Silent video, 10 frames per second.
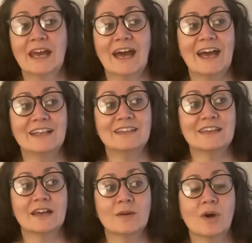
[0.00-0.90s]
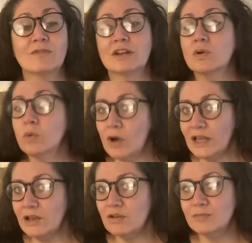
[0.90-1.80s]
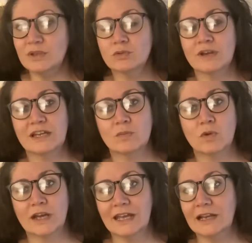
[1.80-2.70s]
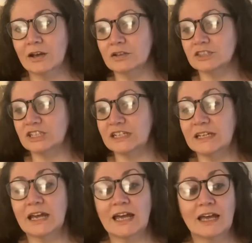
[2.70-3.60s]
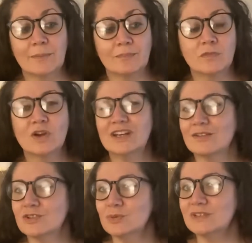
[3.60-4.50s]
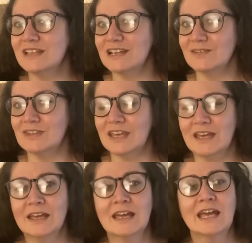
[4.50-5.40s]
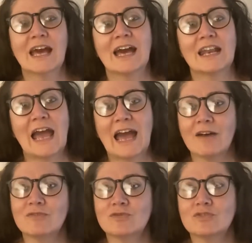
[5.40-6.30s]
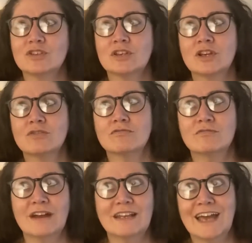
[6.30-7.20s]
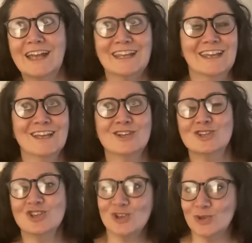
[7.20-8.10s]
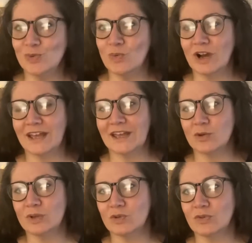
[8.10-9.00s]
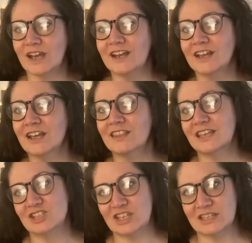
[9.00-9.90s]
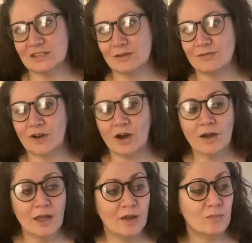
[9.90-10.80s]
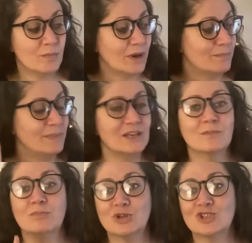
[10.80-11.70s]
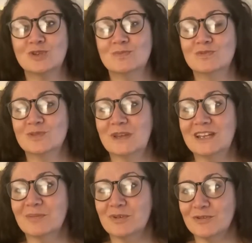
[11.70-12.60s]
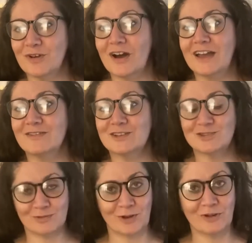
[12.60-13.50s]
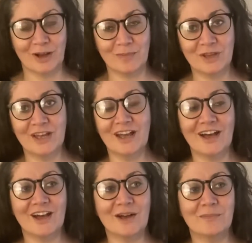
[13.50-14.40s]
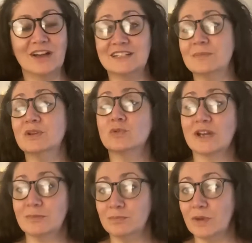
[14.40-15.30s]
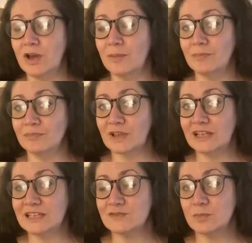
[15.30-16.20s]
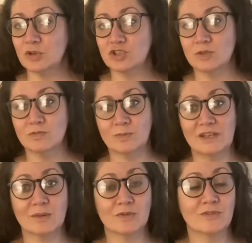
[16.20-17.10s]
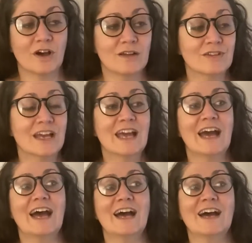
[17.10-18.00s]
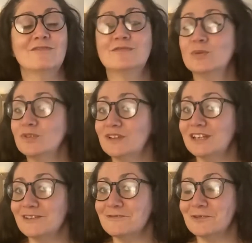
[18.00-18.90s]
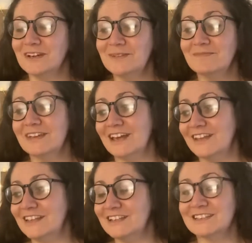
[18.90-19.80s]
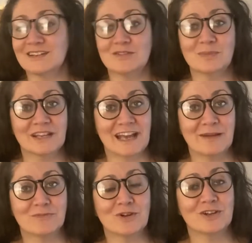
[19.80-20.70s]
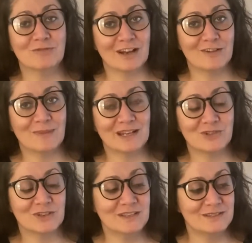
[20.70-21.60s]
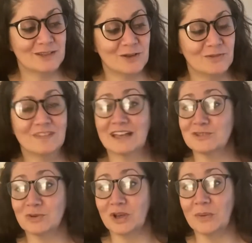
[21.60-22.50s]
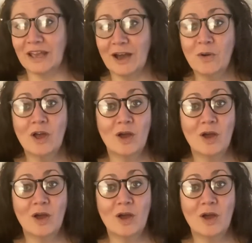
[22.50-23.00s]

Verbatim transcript: And um, I read quite a lot of middle grade and YA last year. Um, not enough towards the end of the year, and I haven't read any new YA or middle grade this year so far, but my BookTube spin number five has thrown up. Um, I did a middle grade um, list for BookTube spin number five, uh, filmed a video for it, and then discovered my camera had run out of battery, so that's not going out.